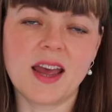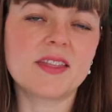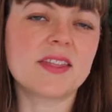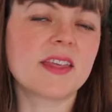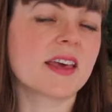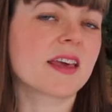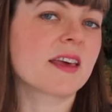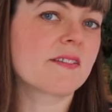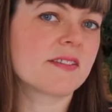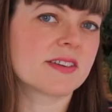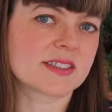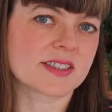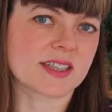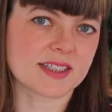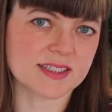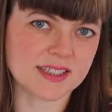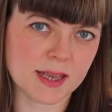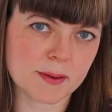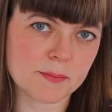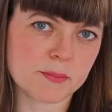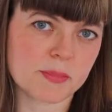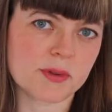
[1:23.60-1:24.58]
And they give us
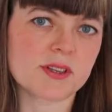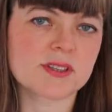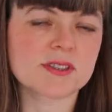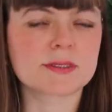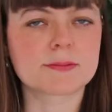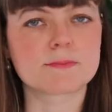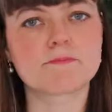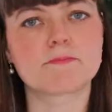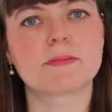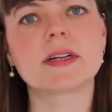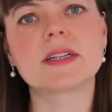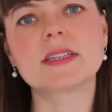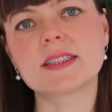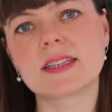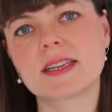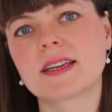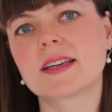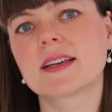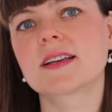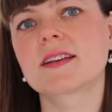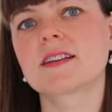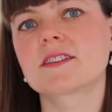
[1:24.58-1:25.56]
examples,
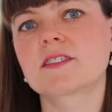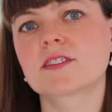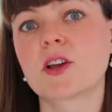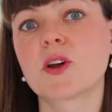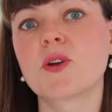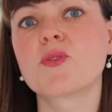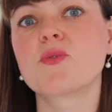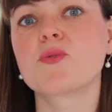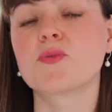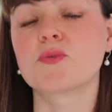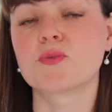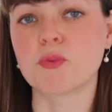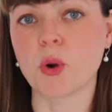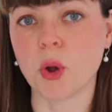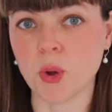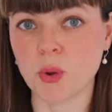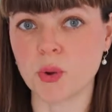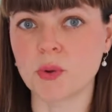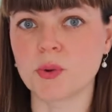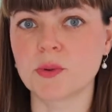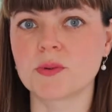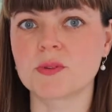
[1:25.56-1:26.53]
buildings,
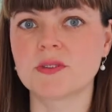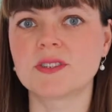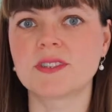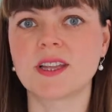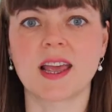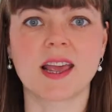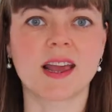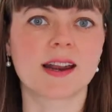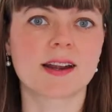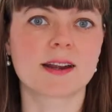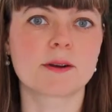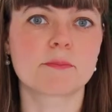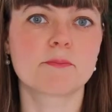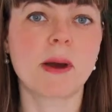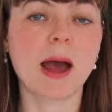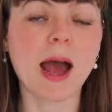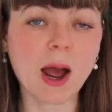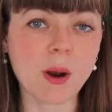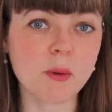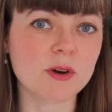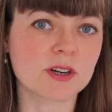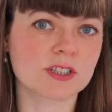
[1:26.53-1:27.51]
roads, and
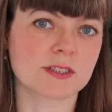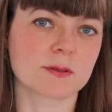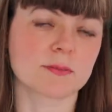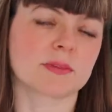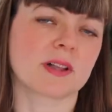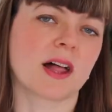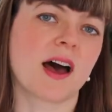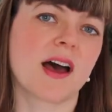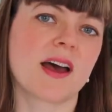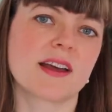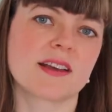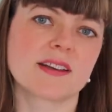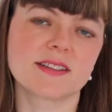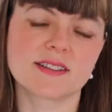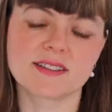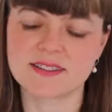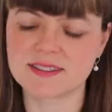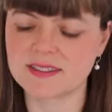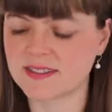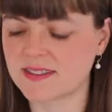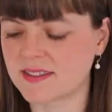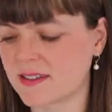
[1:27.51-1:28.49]
power supplies.
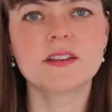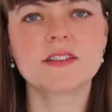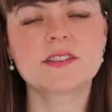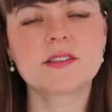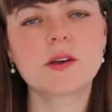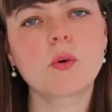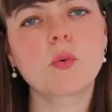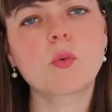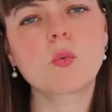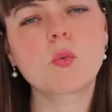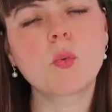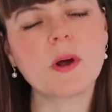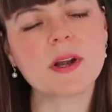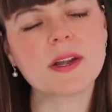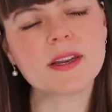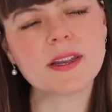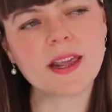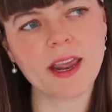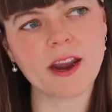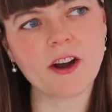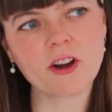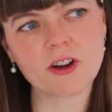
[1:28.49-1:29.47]
So
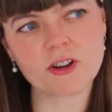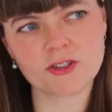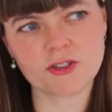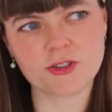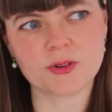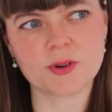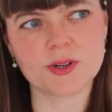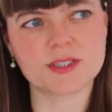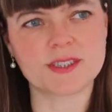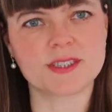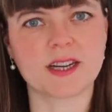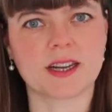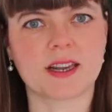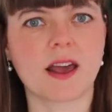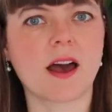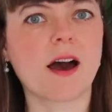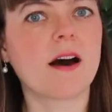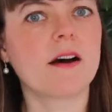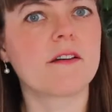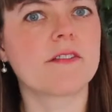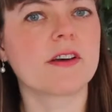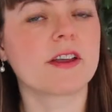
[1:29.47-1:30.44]
one characteristic
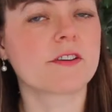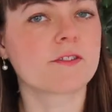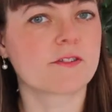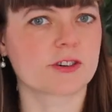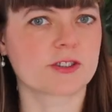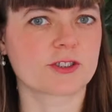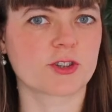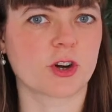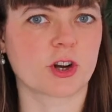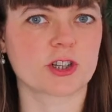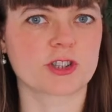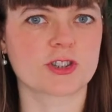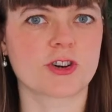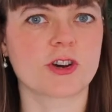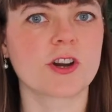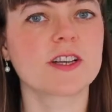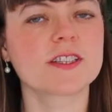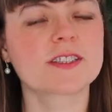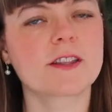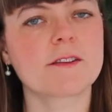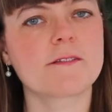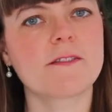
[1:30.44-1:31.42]
of infrastructure
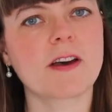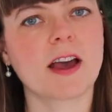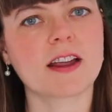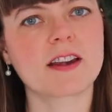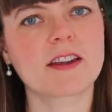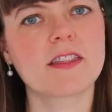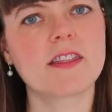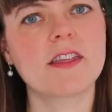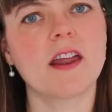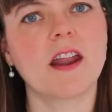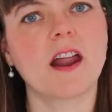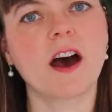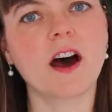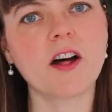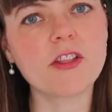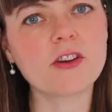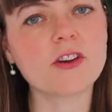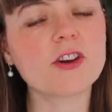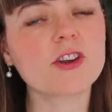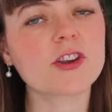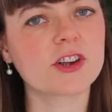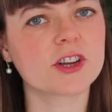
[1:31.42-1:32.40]
is the fact that
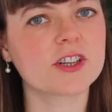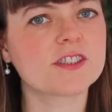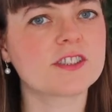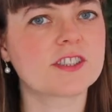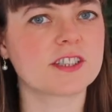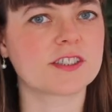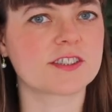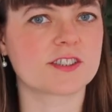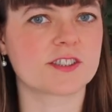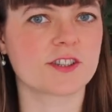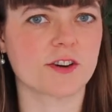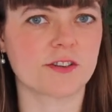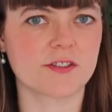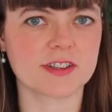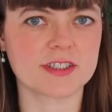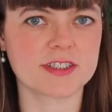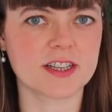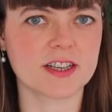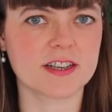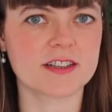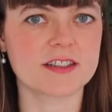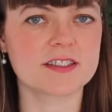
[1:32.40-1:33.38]
other goods and
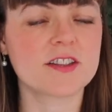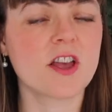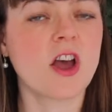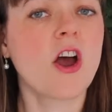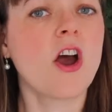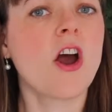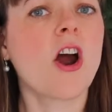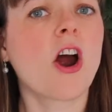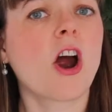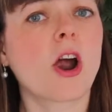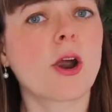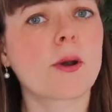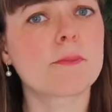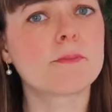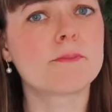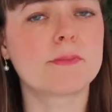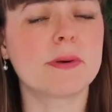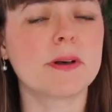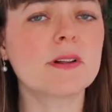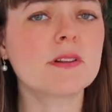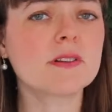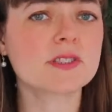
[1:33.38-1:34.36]
services are
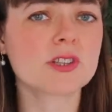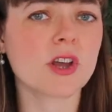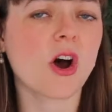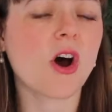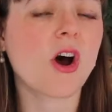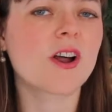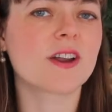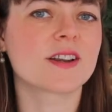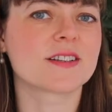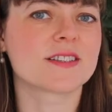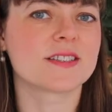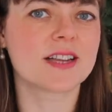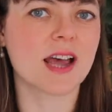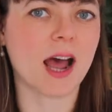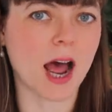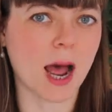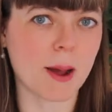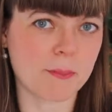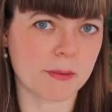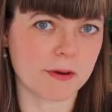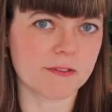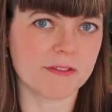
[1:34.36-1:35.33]
built on
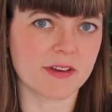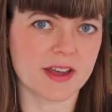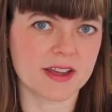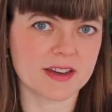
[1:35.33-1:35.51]
top of